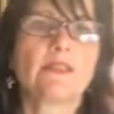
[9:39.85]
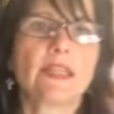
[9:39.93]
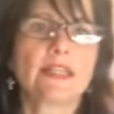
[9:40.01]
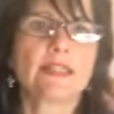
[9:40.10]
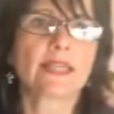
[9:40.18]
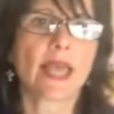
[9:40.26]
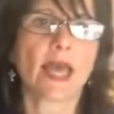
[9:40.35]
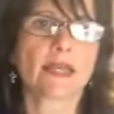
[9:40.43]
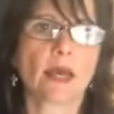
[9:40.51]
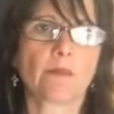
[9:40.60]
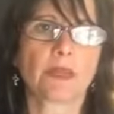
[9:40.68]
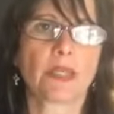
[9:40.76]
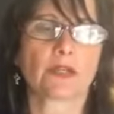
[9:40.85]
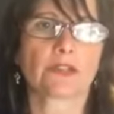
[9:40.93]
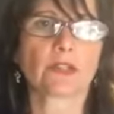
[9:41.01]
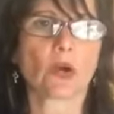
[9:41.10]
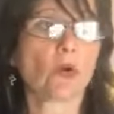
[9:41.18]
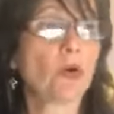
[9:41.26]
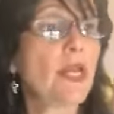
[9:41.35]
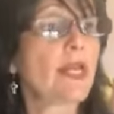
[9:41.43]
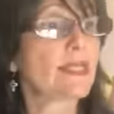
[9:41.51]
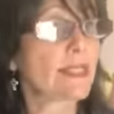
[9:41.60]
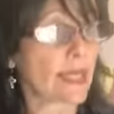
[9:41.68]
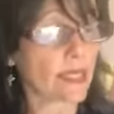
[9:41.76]
they just end up here. So
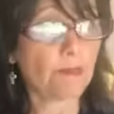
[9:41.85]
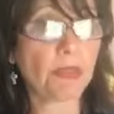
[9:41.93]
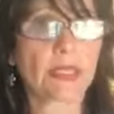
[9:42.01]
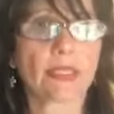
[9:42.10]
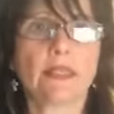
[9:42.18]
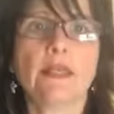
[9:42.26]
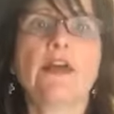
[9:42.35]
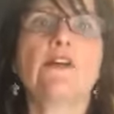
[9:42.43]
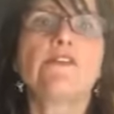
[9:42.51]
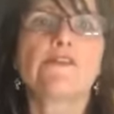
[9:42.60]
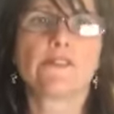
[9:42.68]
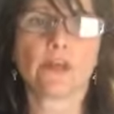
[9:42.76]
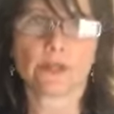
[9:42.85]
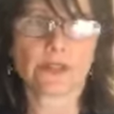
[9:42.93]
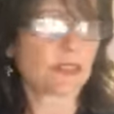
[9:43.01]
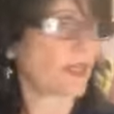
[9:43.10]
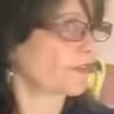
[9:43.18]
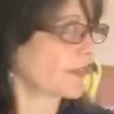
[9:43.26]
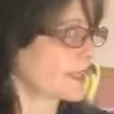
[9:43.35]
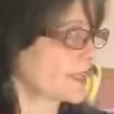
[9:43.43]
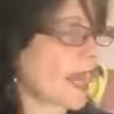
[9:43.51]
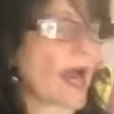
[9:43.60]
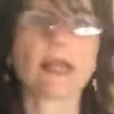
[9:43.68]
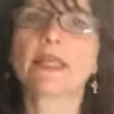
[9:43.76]
take a bin, fill the stuff
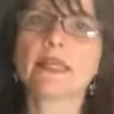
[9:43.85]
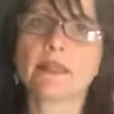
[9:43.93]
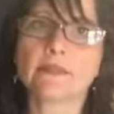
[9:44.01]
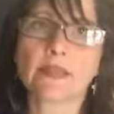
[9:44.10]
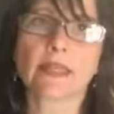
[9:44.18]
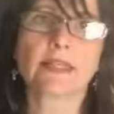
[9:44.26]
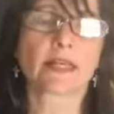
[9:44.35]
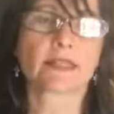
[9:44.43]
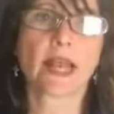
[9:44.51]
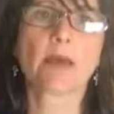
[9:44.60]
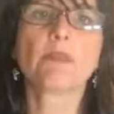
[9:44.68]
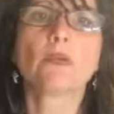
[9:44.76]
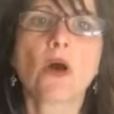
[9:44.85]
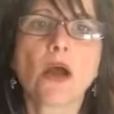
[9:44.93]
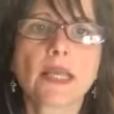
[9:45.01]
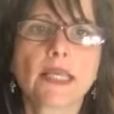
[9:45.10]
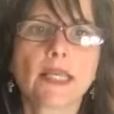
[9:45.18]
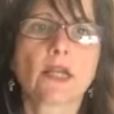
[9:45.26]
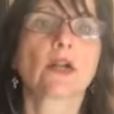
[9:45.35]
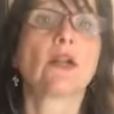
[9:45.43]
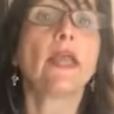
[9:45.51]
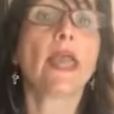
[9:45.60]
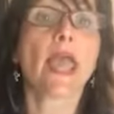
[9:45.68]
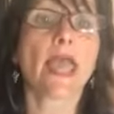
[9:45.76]
that does not belong in here,
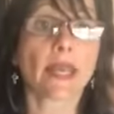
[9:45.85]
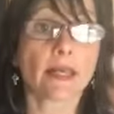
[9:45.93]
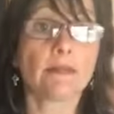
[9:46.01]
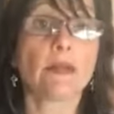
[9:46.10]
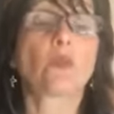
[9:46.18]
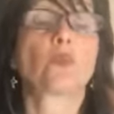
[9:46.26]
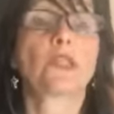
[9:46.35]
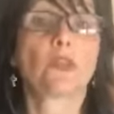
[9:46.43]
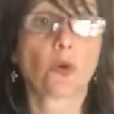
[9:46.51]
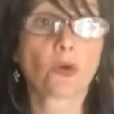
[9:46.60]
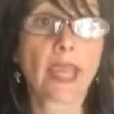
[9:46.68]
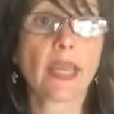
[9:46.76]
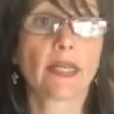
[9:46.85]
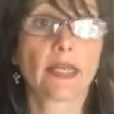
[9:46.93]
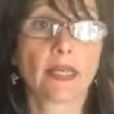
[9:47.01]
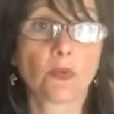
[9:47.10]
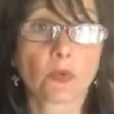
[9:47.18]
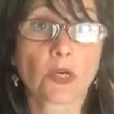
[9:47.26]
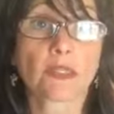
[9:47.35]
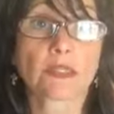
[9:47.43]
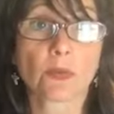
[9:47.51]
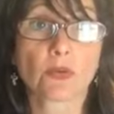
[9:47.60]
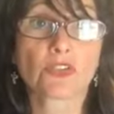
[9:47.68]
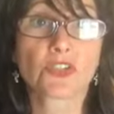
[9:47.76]
and relocate it in where it's
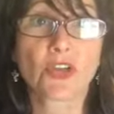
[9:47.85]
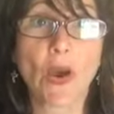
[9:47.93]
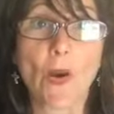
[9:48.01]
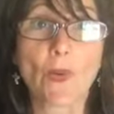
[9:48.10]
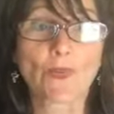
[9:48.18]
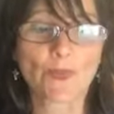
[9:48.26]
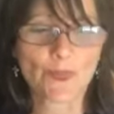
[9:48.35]
supposed to go.